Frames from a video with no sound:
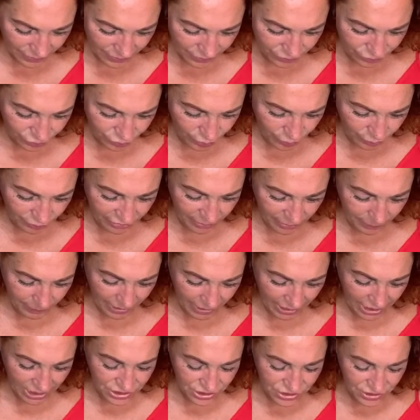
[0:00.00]
Strawberry,
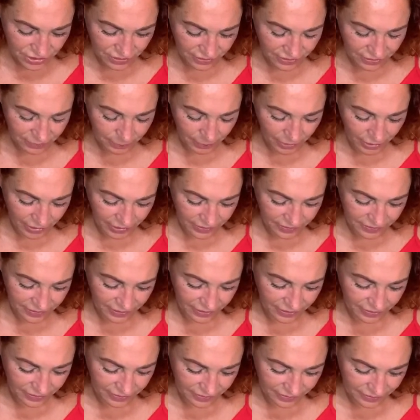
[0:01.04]
peach and
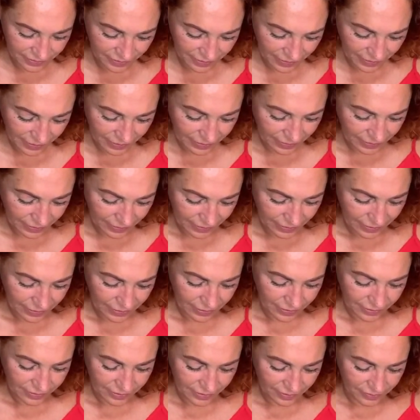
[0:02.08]
spices,
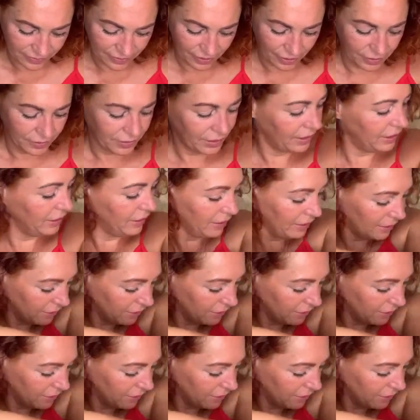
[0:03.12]
says Tony.